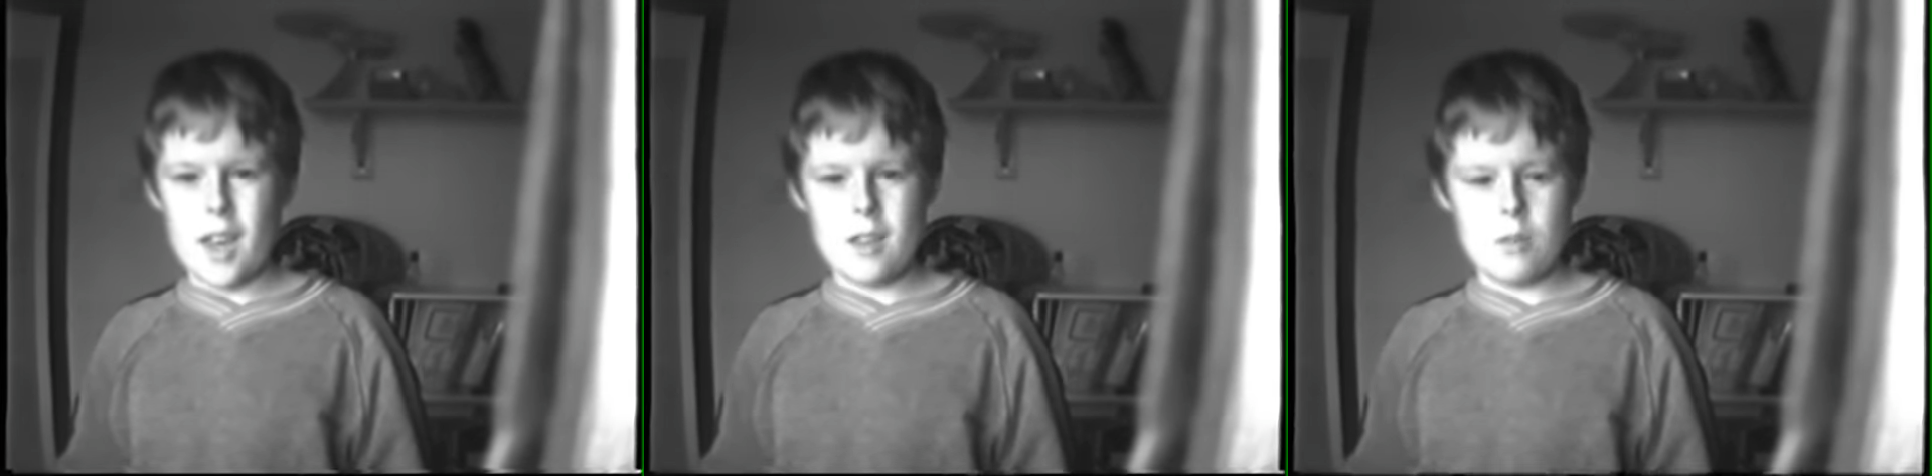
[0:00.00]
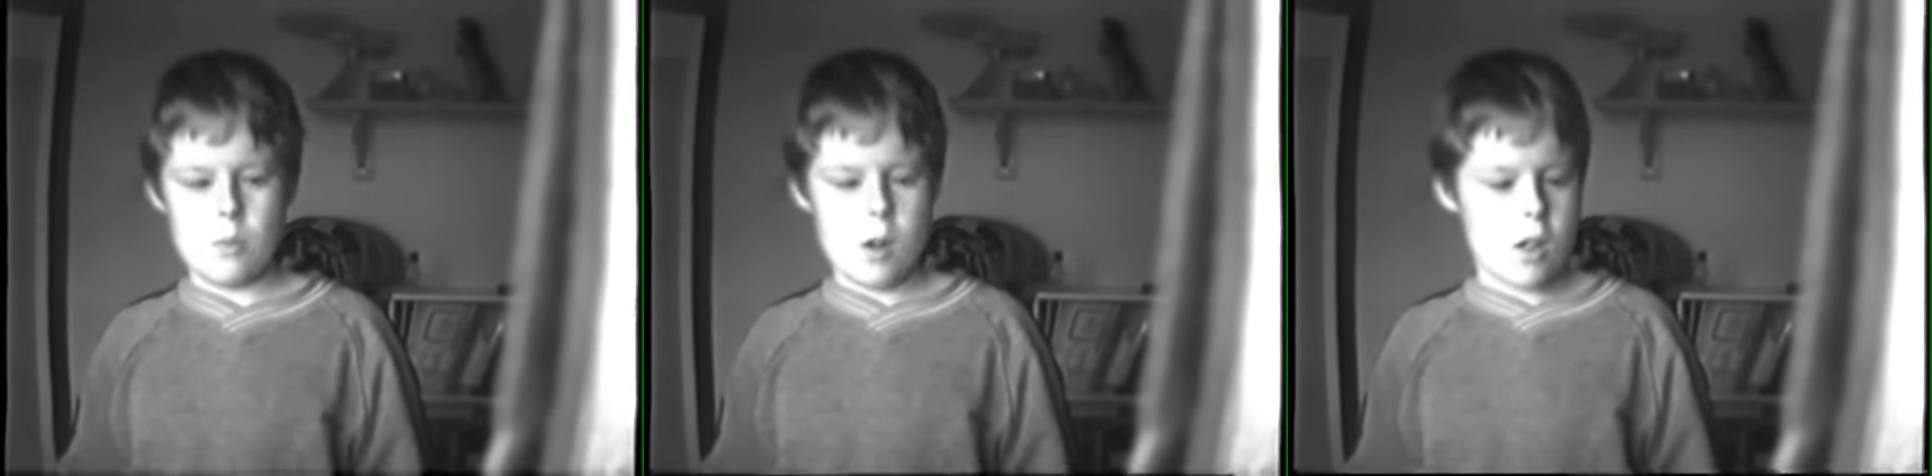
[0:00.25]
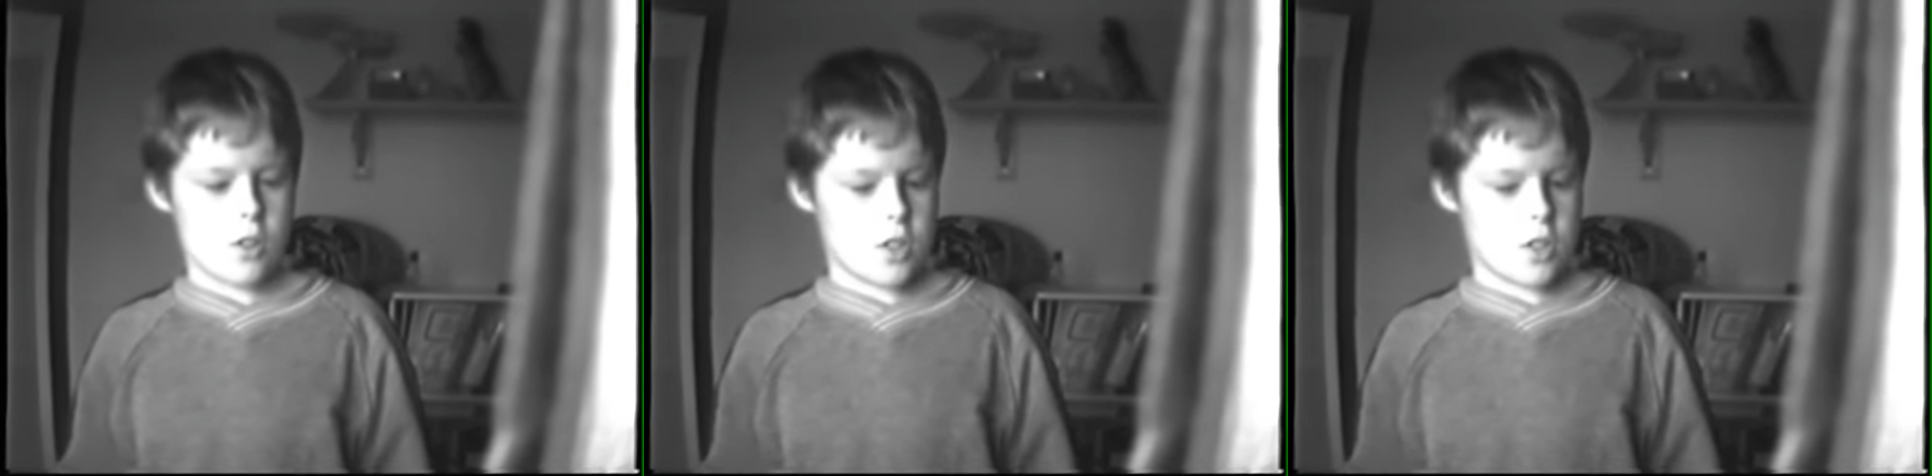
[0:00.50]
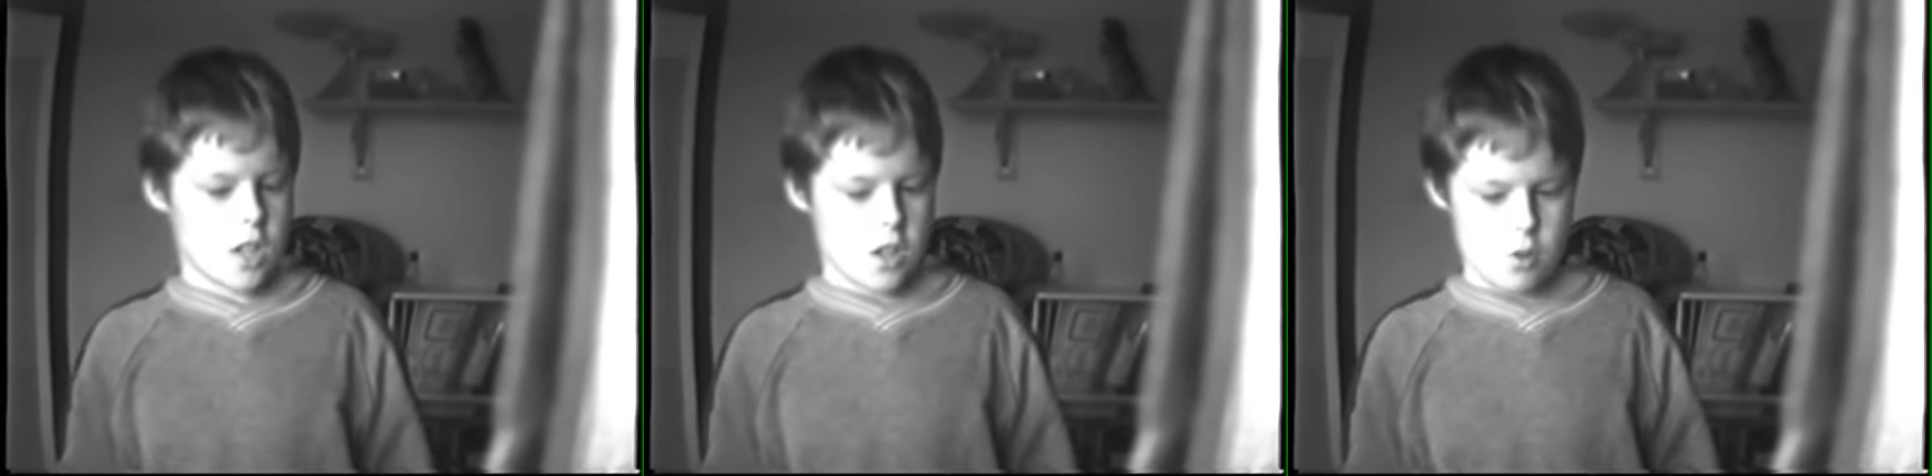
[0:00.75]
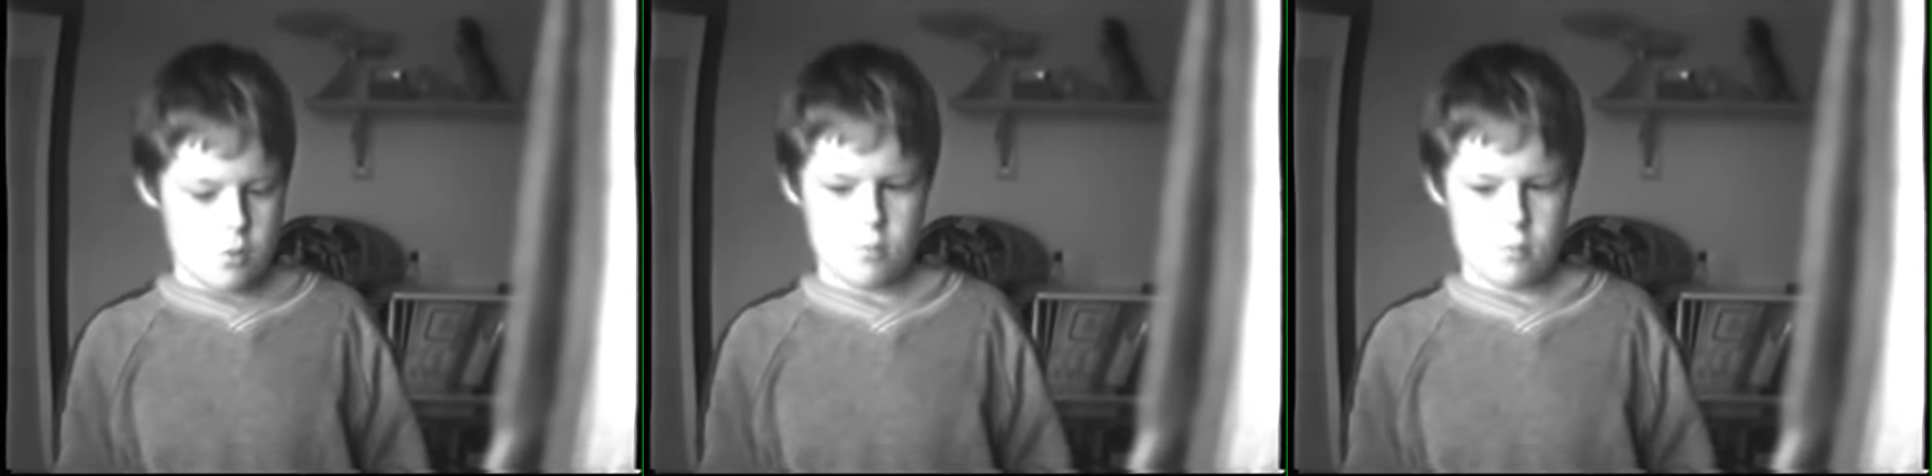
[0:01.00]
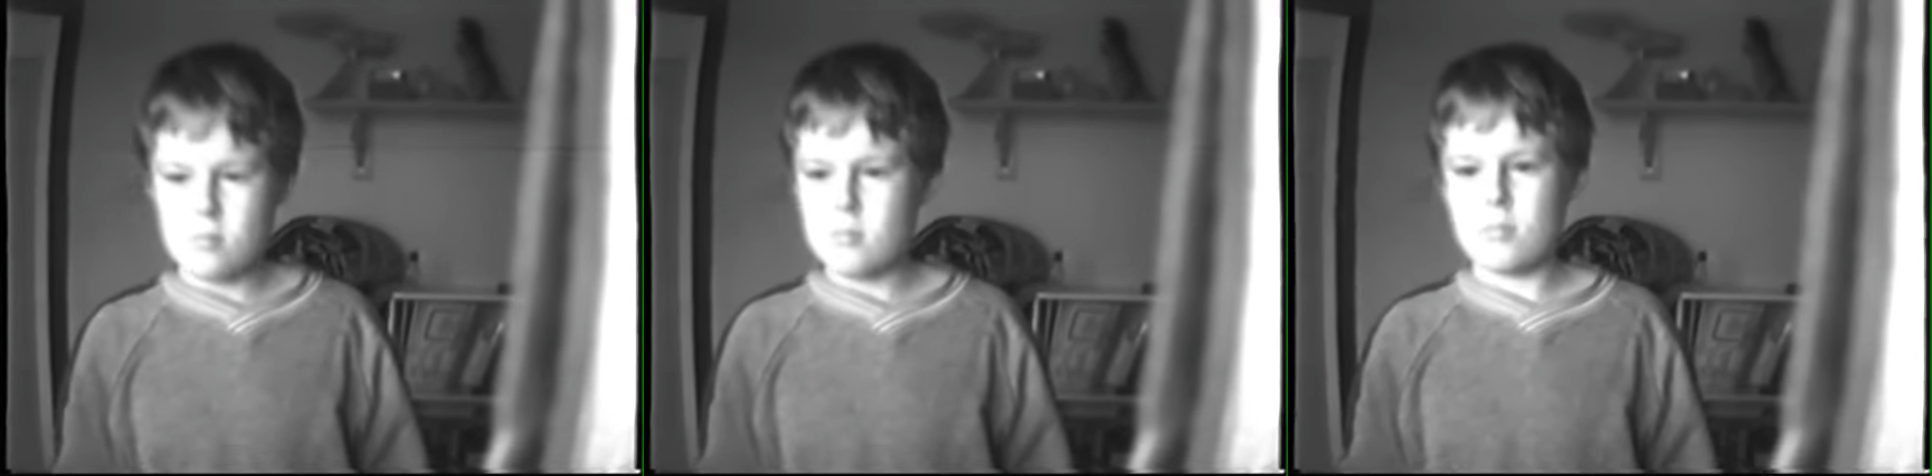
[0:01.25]
Okay, well, I'll
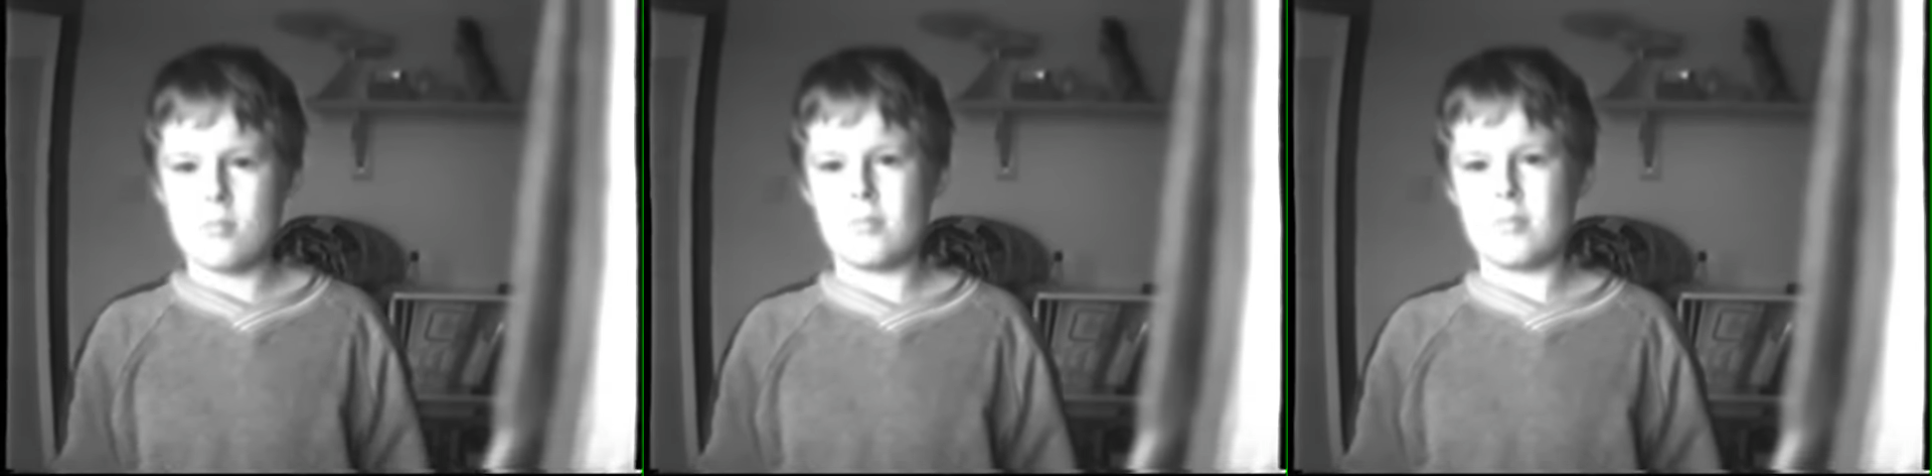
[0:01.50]
see you